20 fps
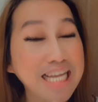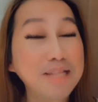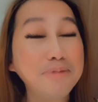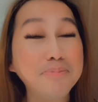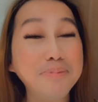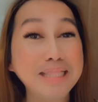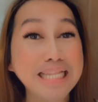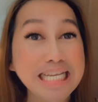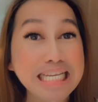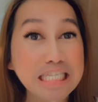And
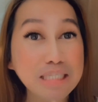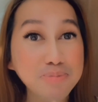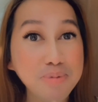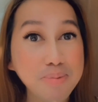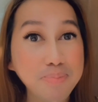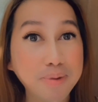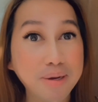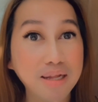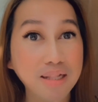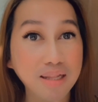please,
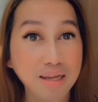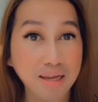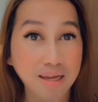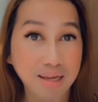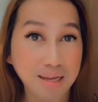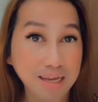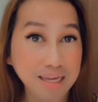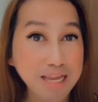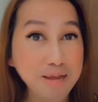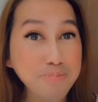people,
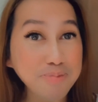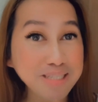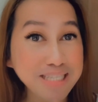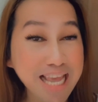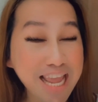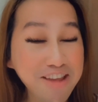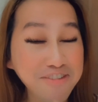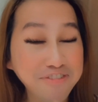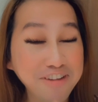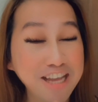keep
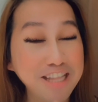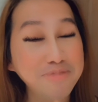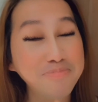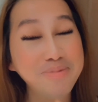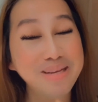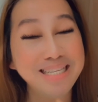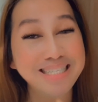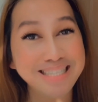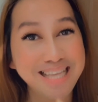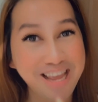safe and
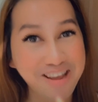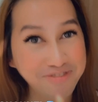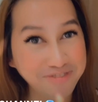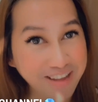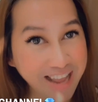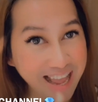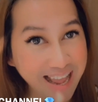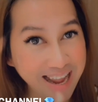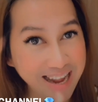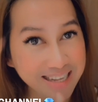be safe,
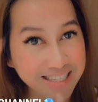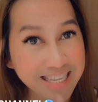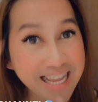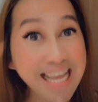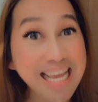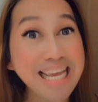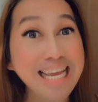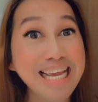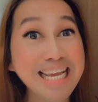guys.